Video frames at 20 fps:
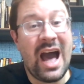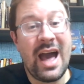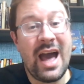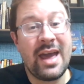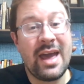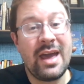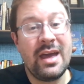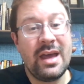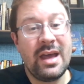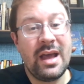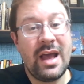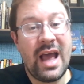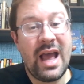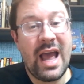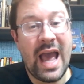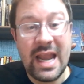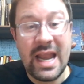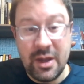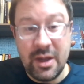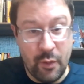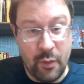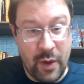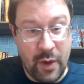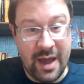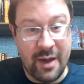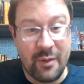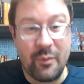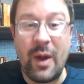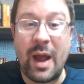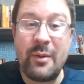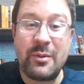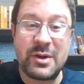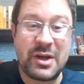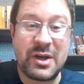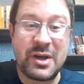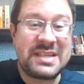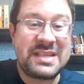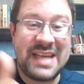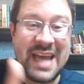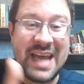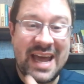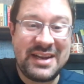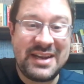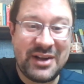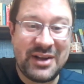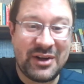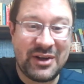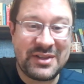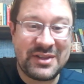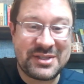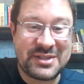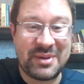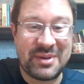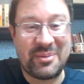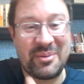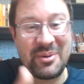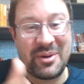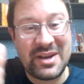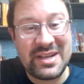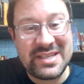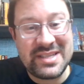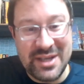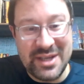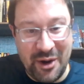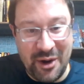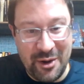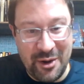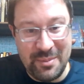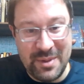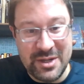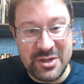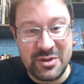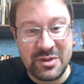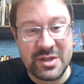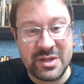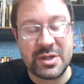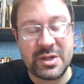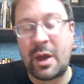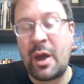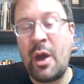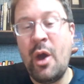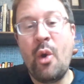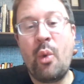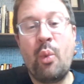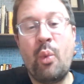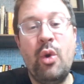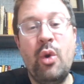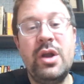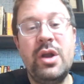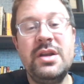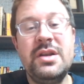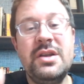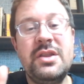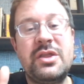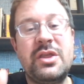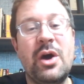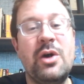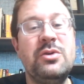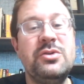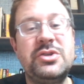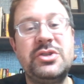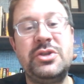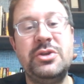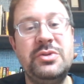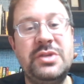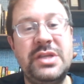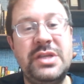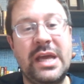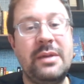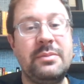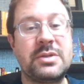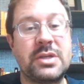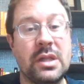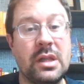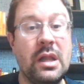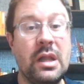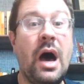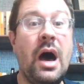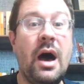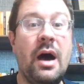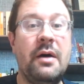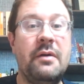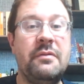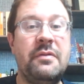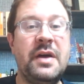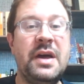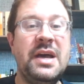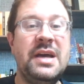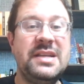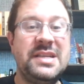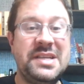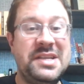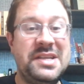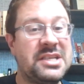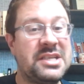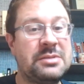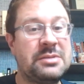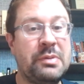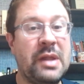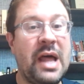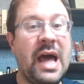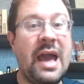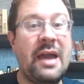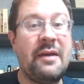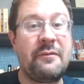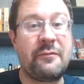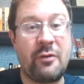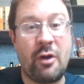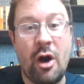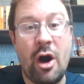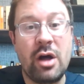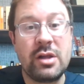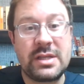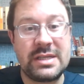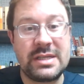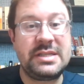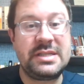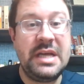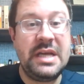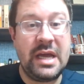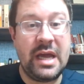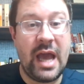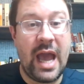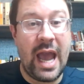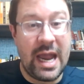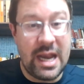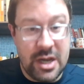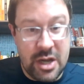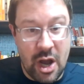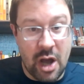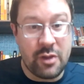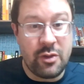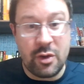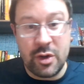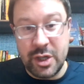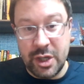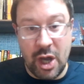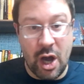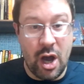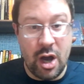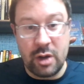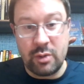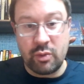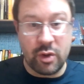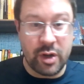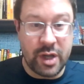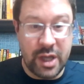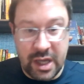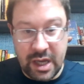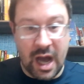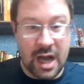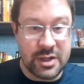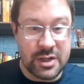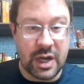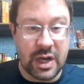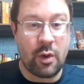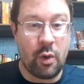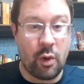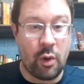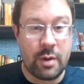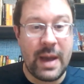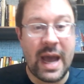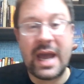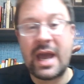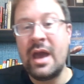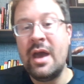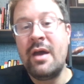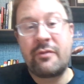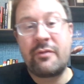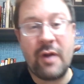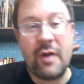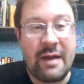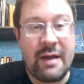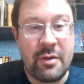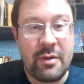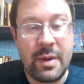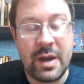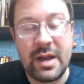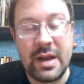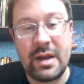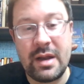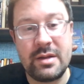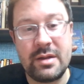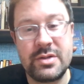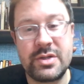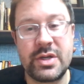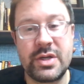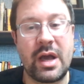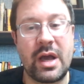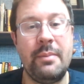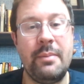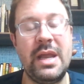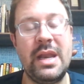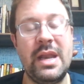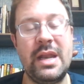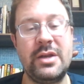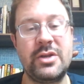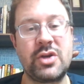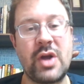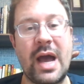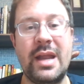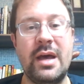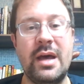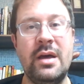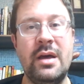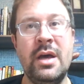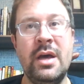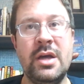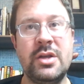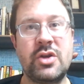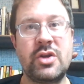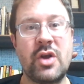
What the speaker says: guy anyway, right? We're going to see Andy Dalton this week. We're going to see Gardner Minshew this week. Wouldn't those 2 teams love to display for all to see another young rookie contract quarterback for everybody to come in and try to